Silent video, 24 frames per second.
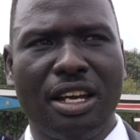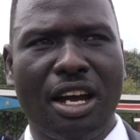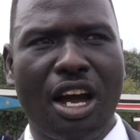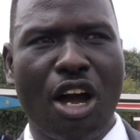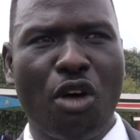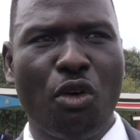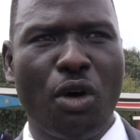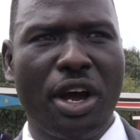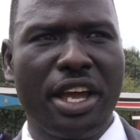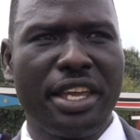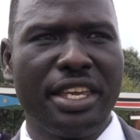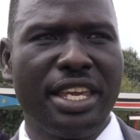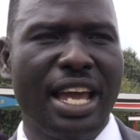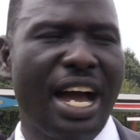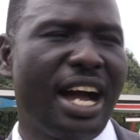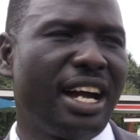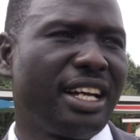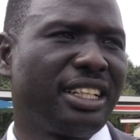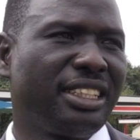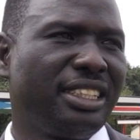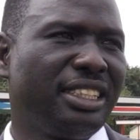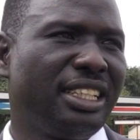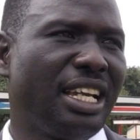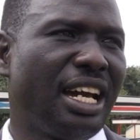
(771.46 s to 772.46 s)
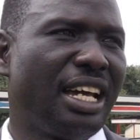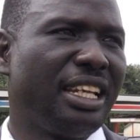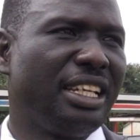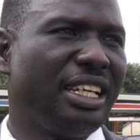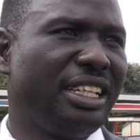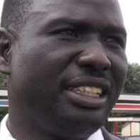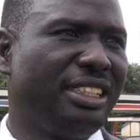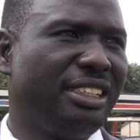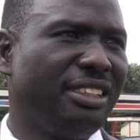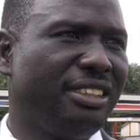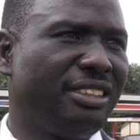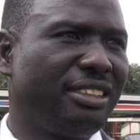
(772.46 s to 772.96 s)
our young dear
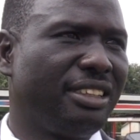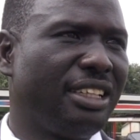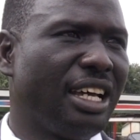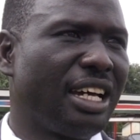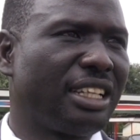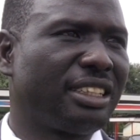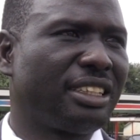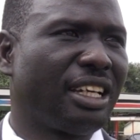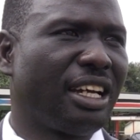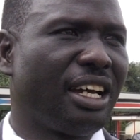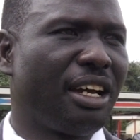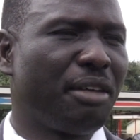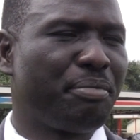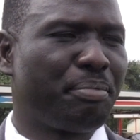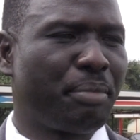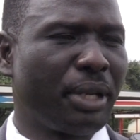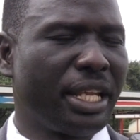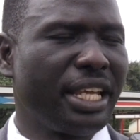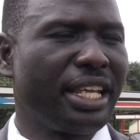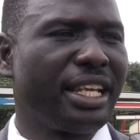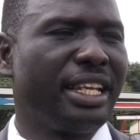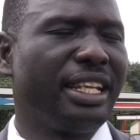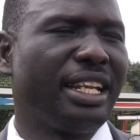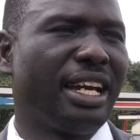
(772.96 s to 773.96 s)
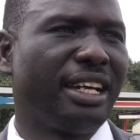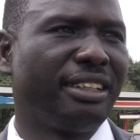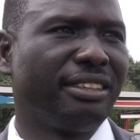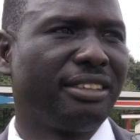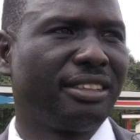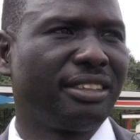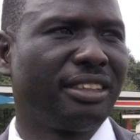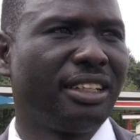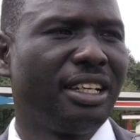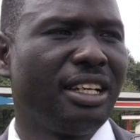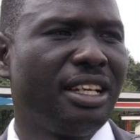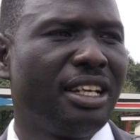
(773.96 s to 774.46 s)
ladies that are pregnant
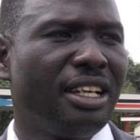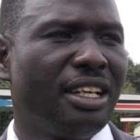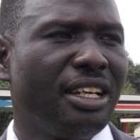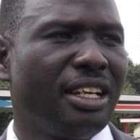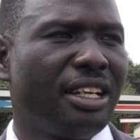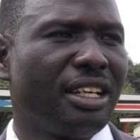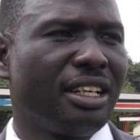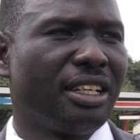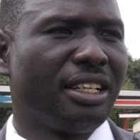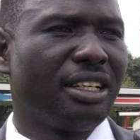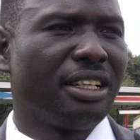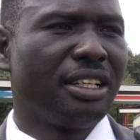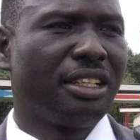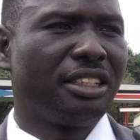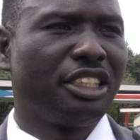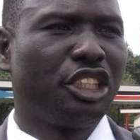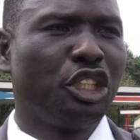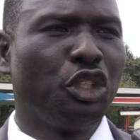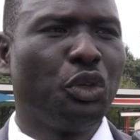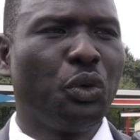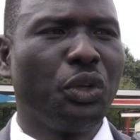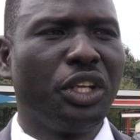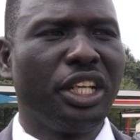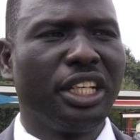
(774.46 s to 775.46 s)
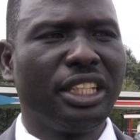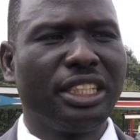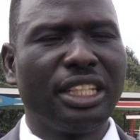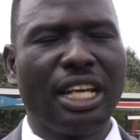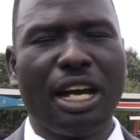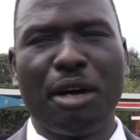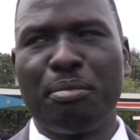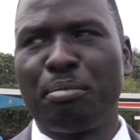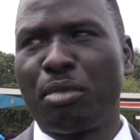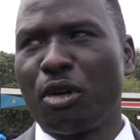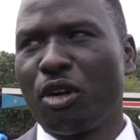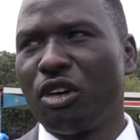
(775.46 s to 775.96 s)
during
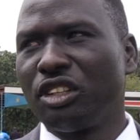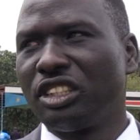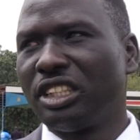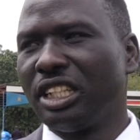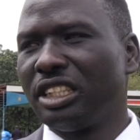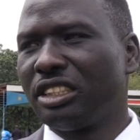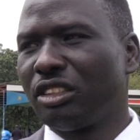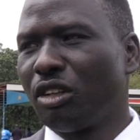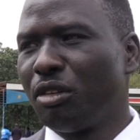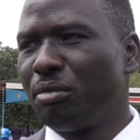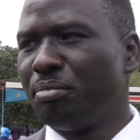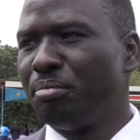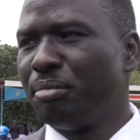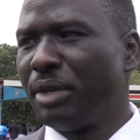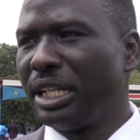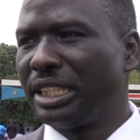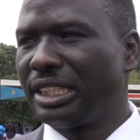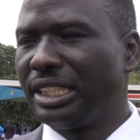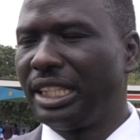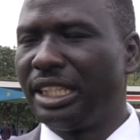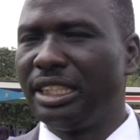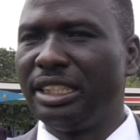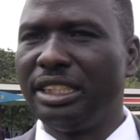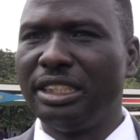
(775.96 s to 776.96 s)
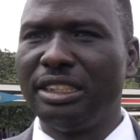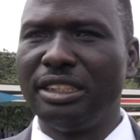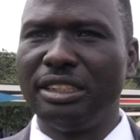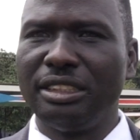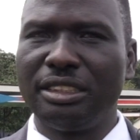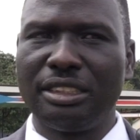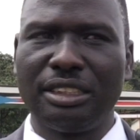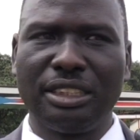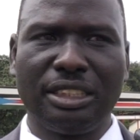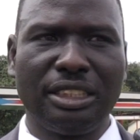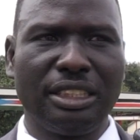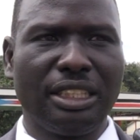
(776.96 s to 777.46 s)
their process of
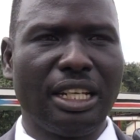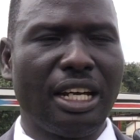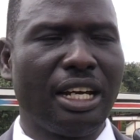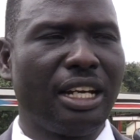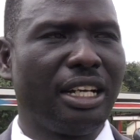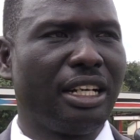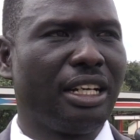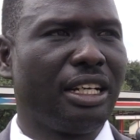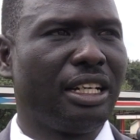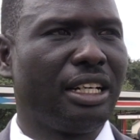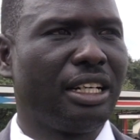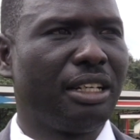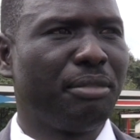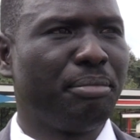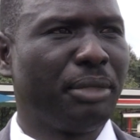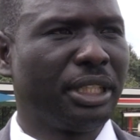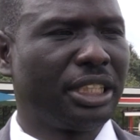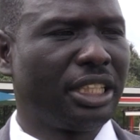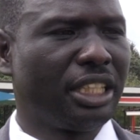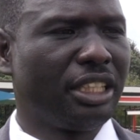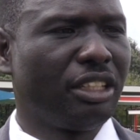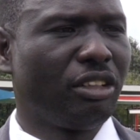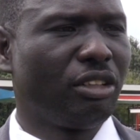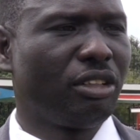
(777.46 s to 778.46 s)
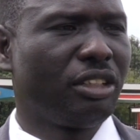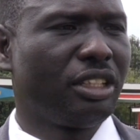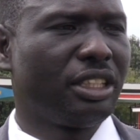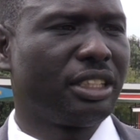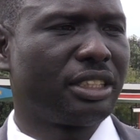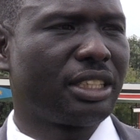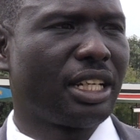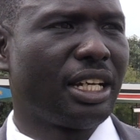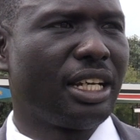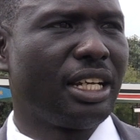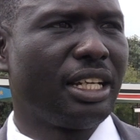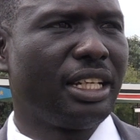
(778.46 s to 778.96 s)
maternity, maternal
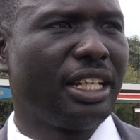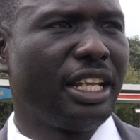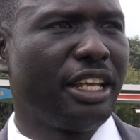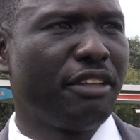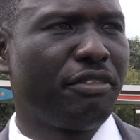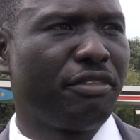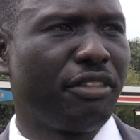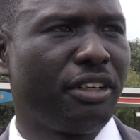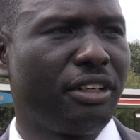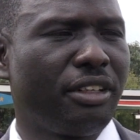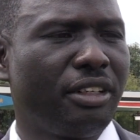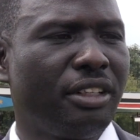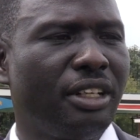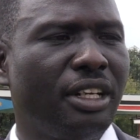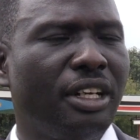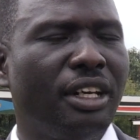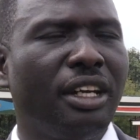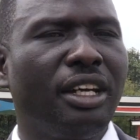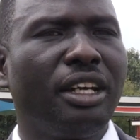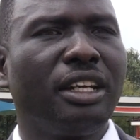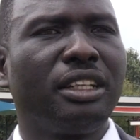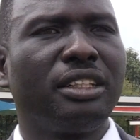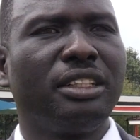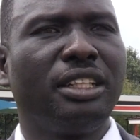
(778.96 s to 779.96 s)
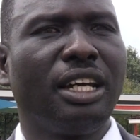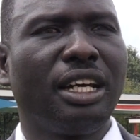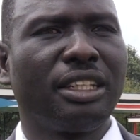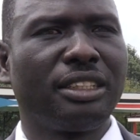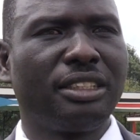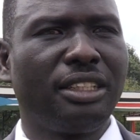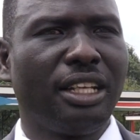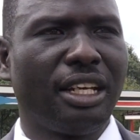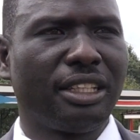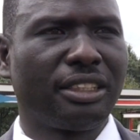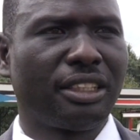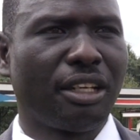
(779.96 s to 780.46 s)
level, that
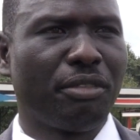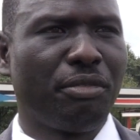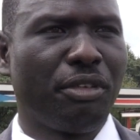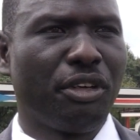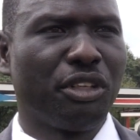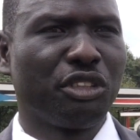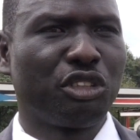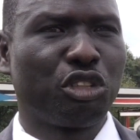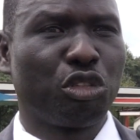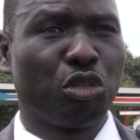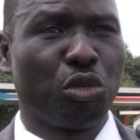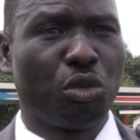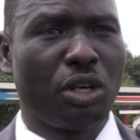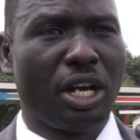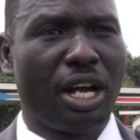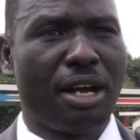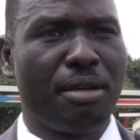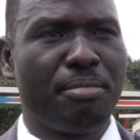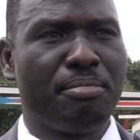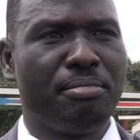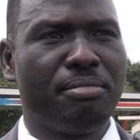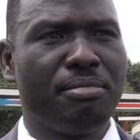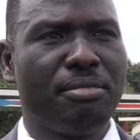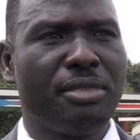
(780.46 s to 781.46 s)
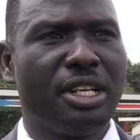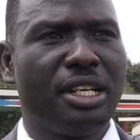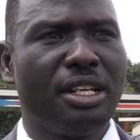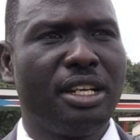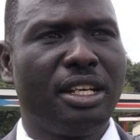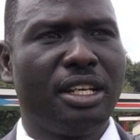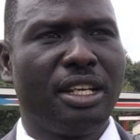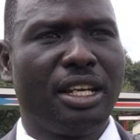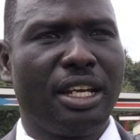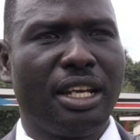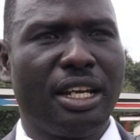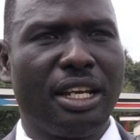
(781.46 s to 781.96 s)
they are supposed to come
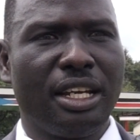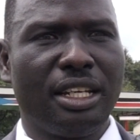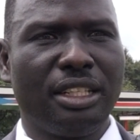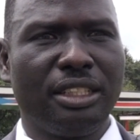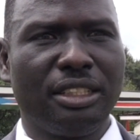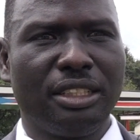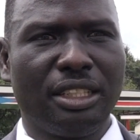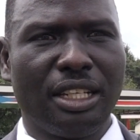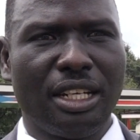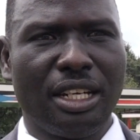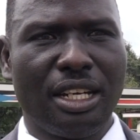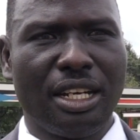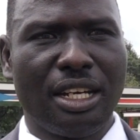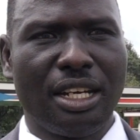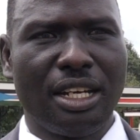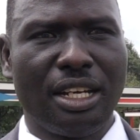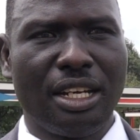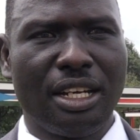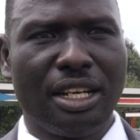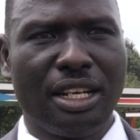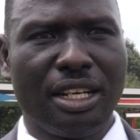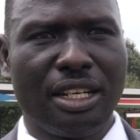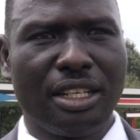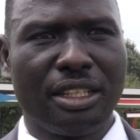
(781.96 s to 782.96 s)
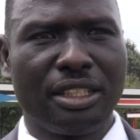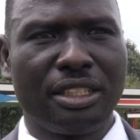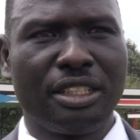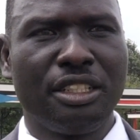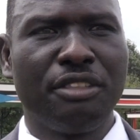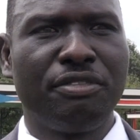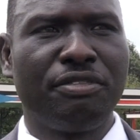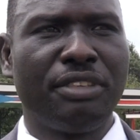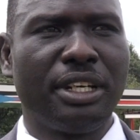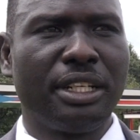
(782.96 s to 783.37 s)
and give